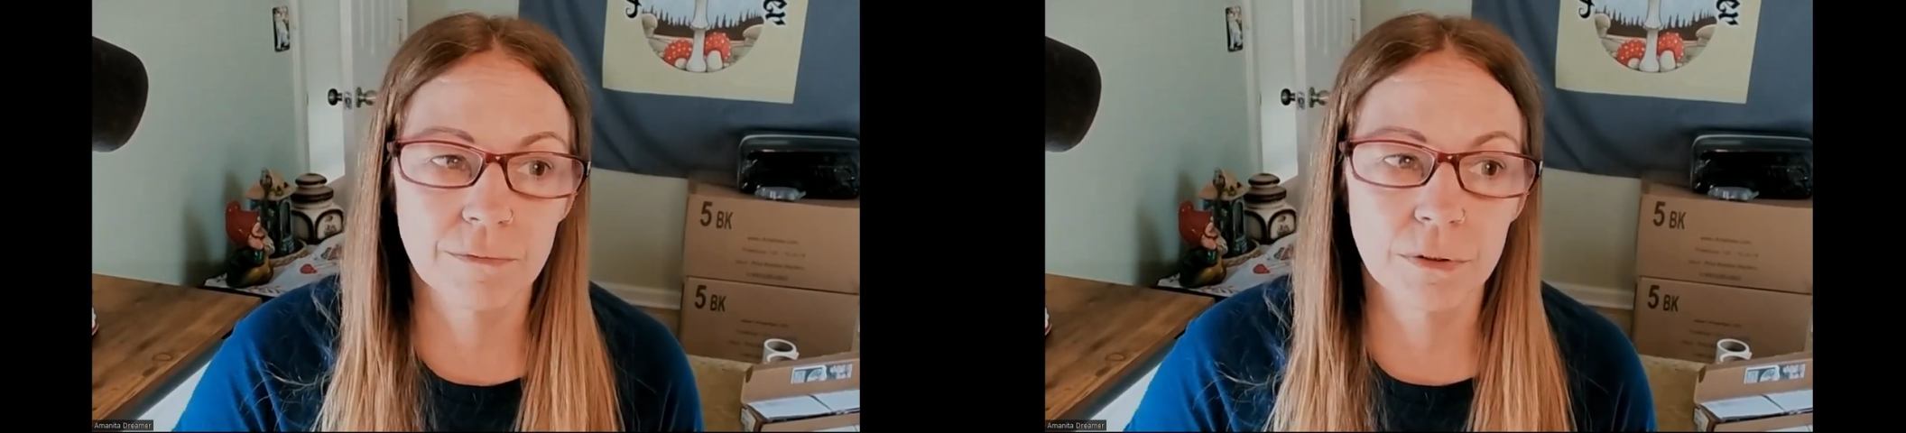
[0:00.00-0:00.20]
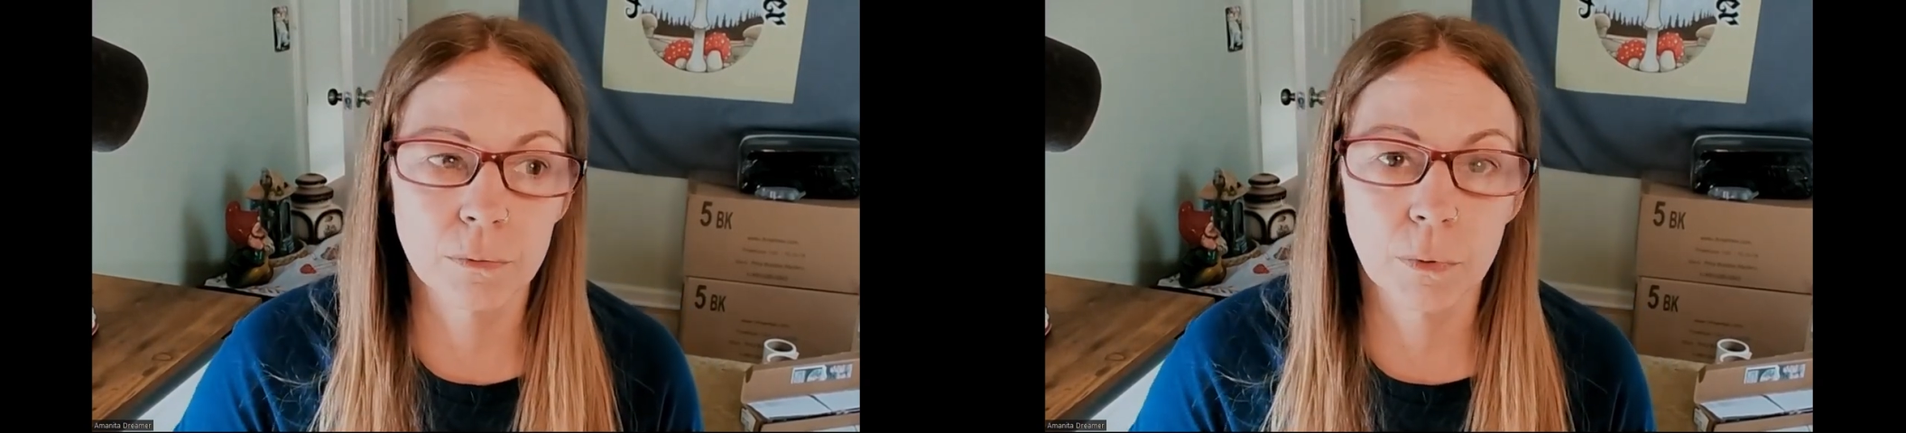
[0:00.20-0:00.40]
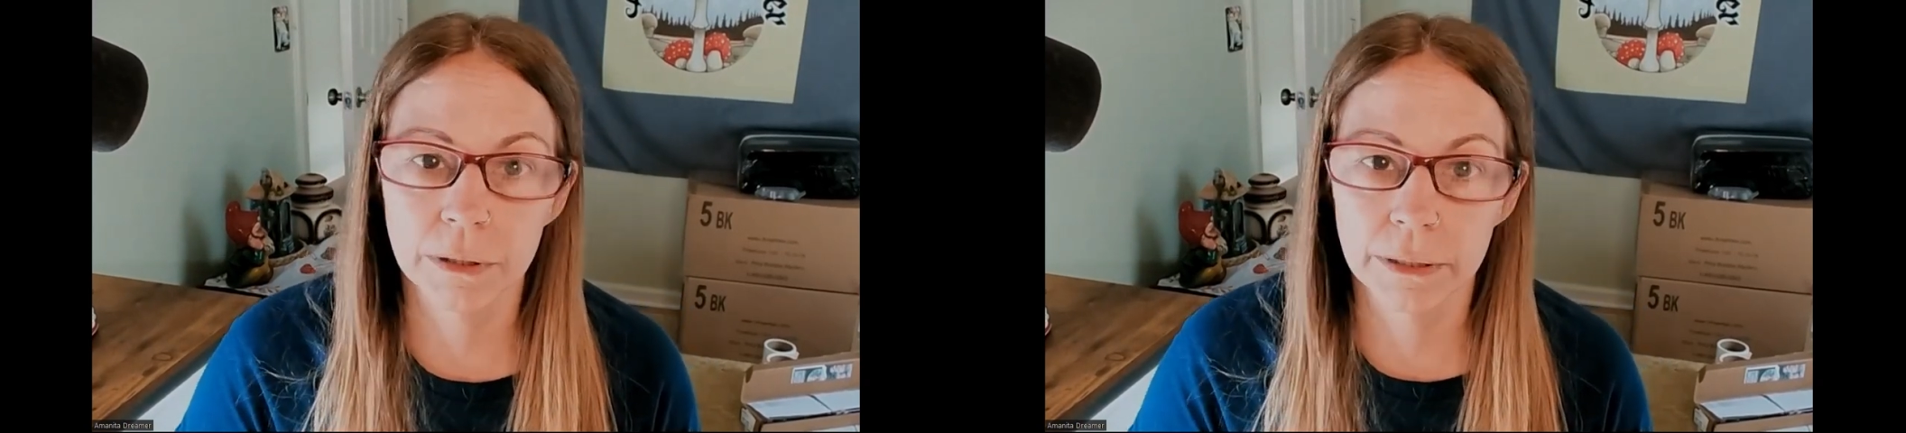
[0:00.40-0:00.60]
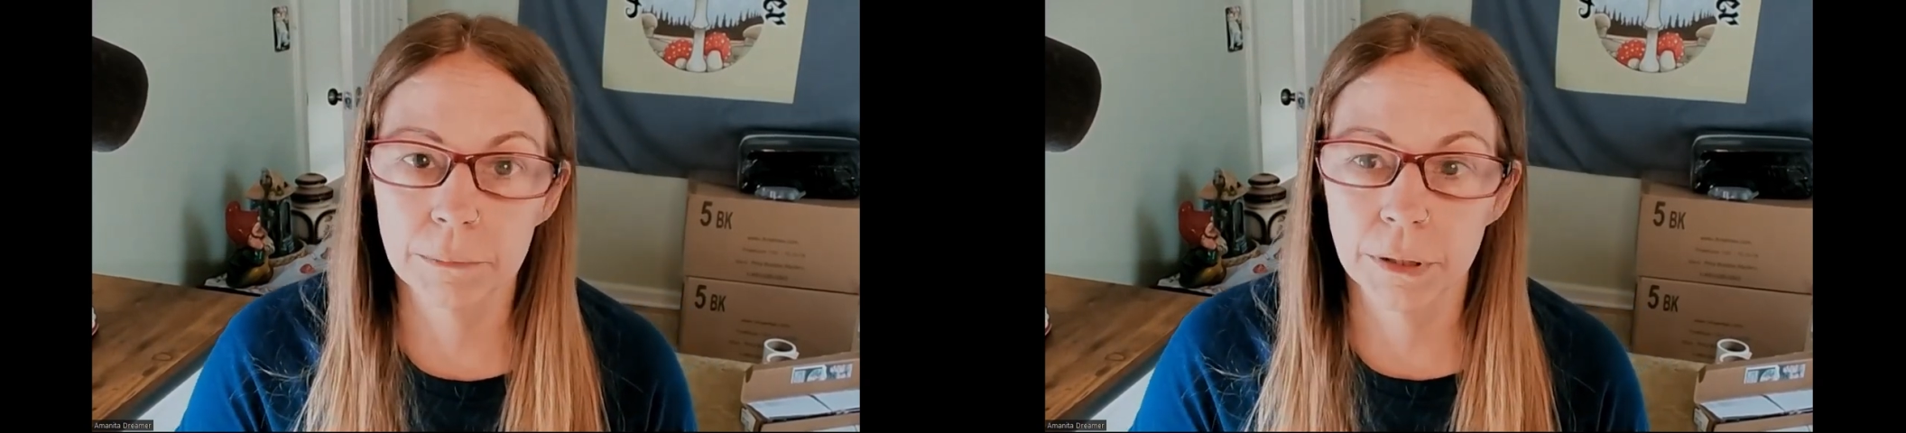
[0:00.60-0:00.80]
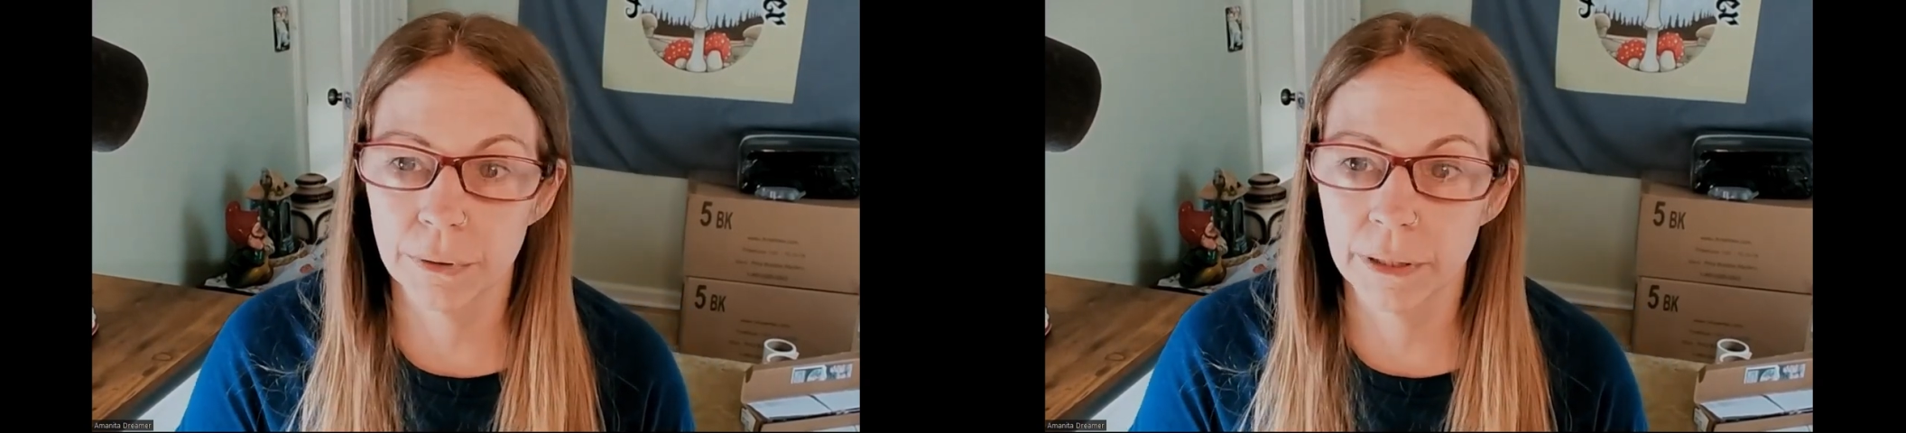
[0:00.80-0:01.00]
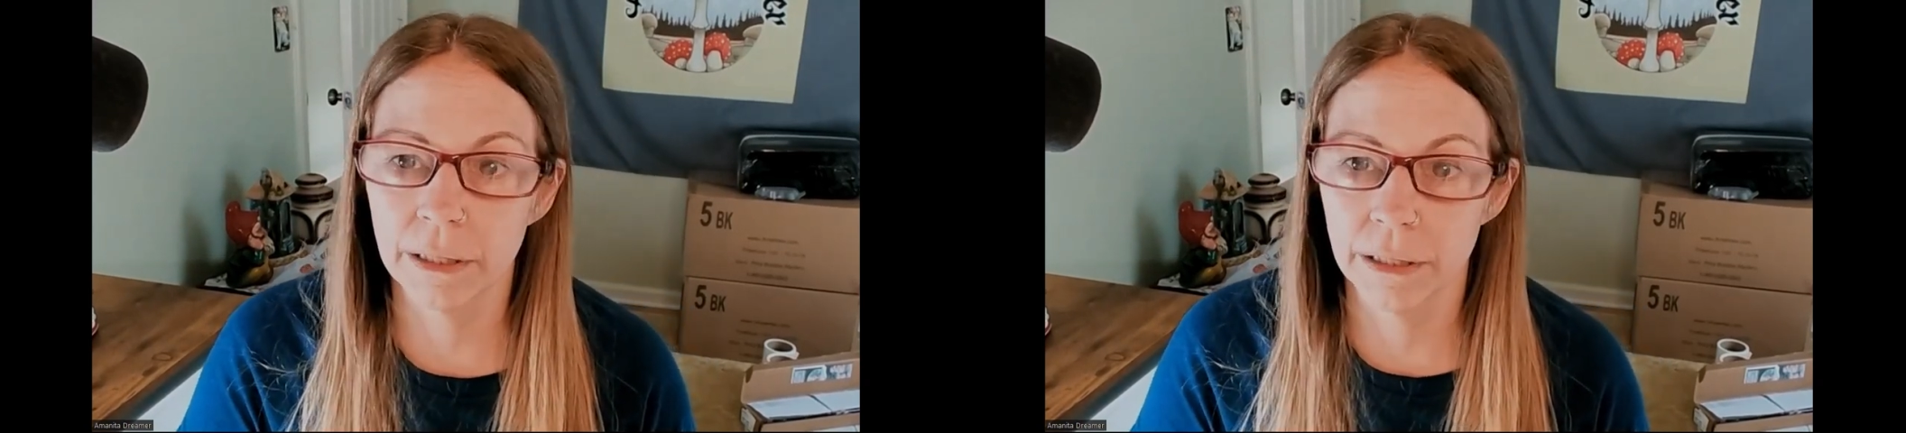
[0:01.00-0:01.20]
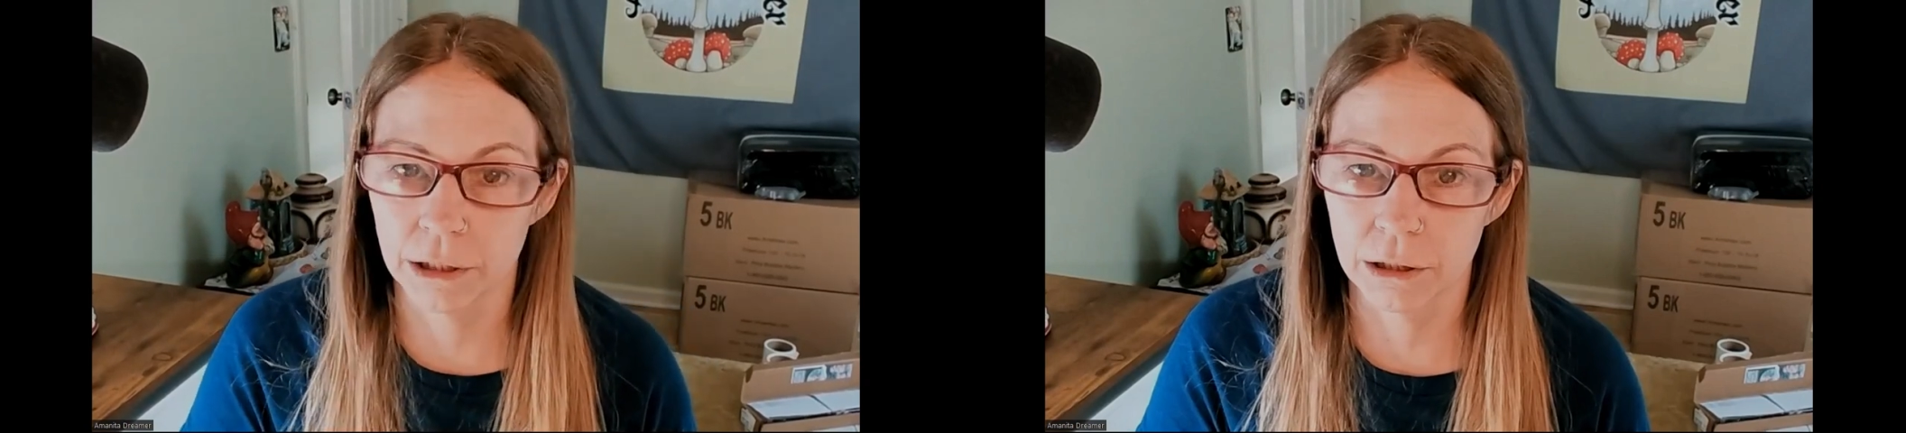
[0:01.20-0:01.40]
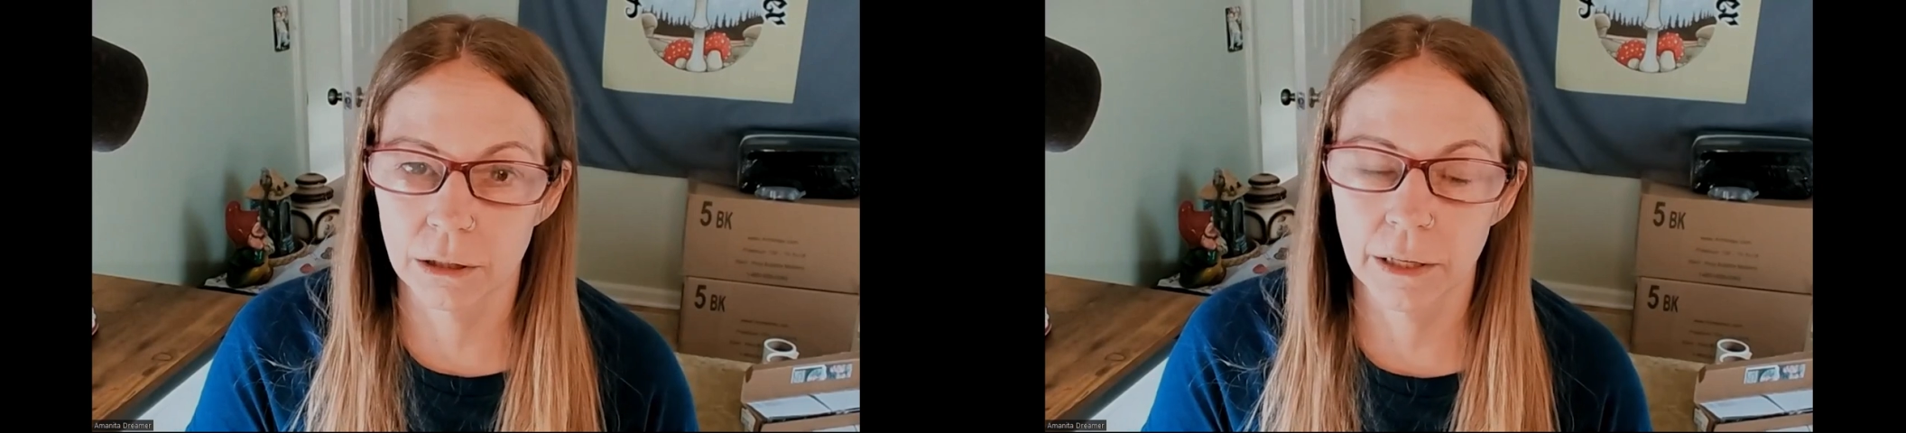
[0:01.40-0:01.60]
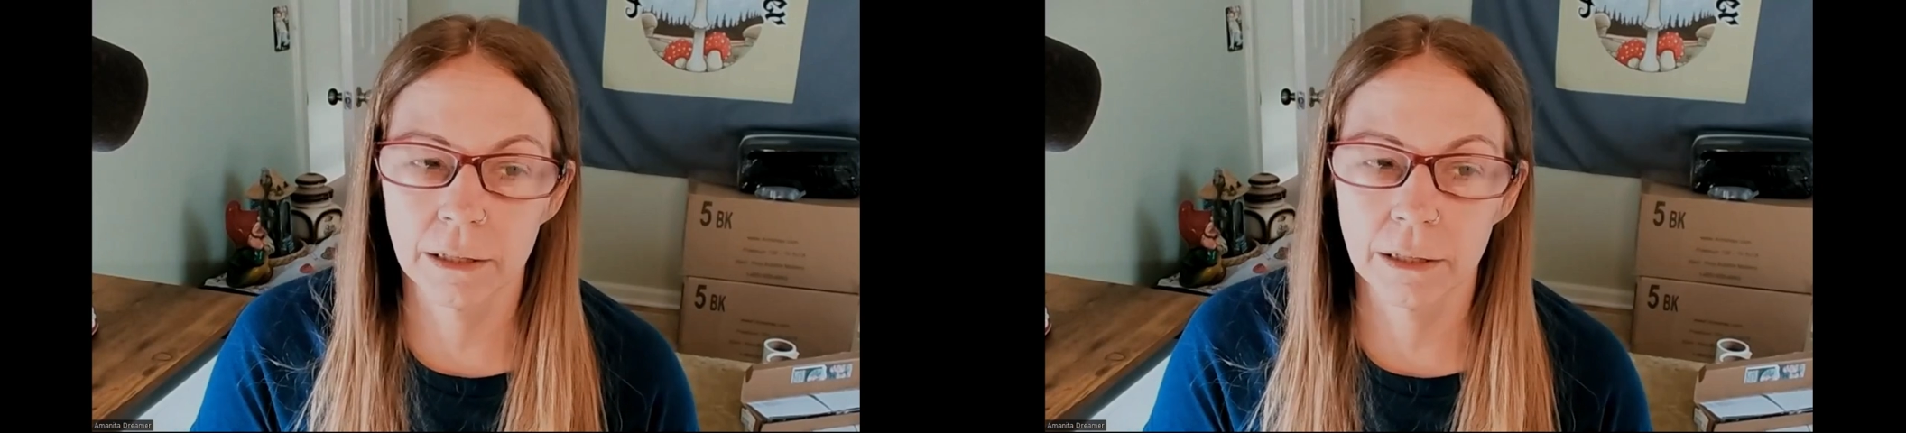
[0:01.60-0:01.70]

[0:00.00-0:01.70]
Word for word: for the work that I'm doing here